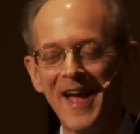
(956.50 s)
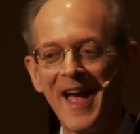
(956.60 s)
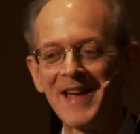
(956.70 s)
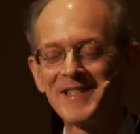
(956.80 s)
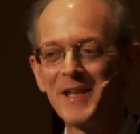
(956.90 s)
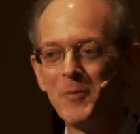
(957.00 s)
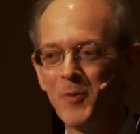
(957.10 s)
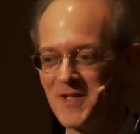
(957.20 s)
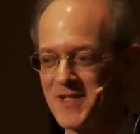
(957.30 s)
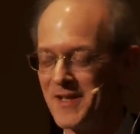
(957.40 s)
as he
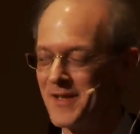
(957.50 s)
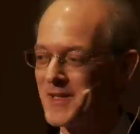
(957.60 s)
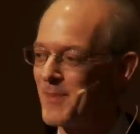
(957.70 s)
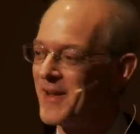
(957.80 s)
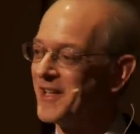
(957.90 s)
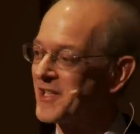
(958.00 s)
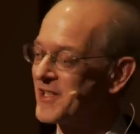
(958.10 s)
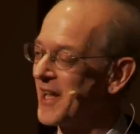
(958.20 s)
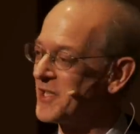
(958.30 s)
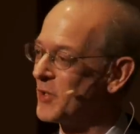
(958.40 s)
was spending his
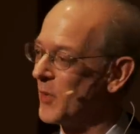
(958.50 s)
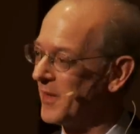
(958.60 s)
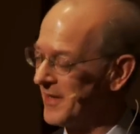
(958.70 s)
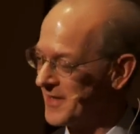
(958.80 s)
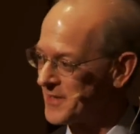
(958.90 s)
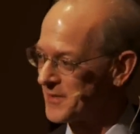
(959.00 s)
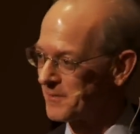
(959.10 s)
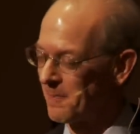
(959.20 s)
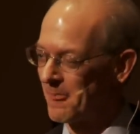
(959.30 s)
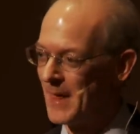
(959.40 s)
nights doing this,
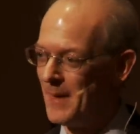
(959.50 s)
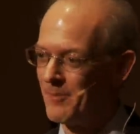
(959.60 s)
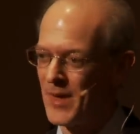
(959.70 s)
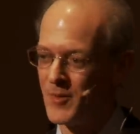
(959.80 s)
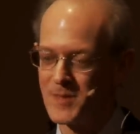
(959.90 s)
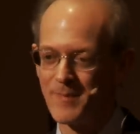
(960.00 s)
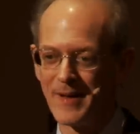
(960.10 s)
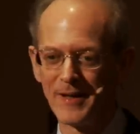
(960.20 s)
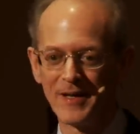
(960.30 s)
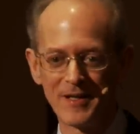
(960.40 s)
he was
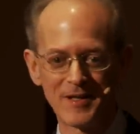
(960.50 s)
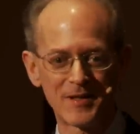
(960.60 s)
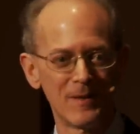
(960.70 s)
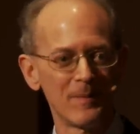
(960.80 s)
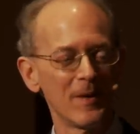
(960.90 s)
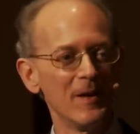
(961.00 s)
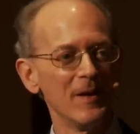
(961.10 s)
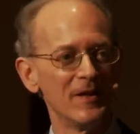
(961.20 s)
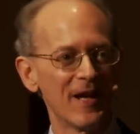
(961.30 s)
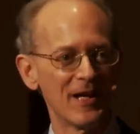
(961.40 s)
spending his
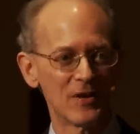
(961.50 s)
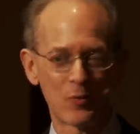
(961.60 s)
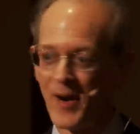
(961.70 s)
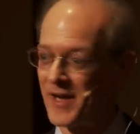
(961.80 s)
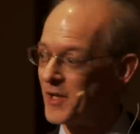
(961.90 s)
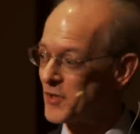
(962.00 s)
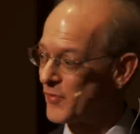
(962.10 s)
days writing his